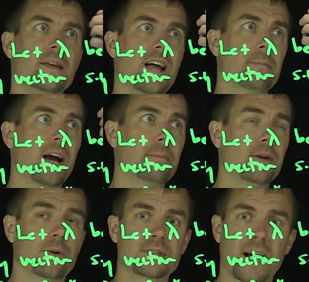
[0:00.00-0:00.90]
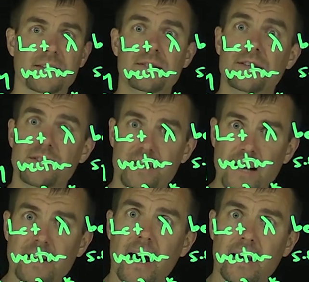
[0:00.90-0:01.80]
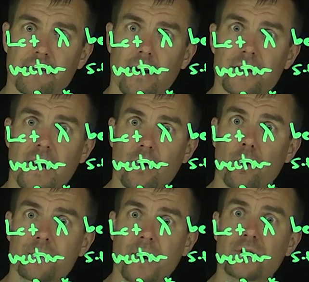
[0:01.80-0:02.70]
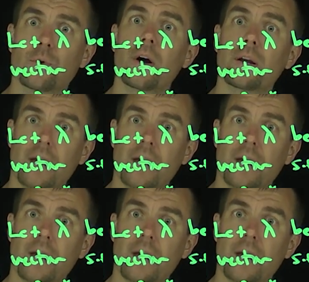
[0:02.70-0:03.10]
the n-by-n matrix has distinct eigenvalues that correspond to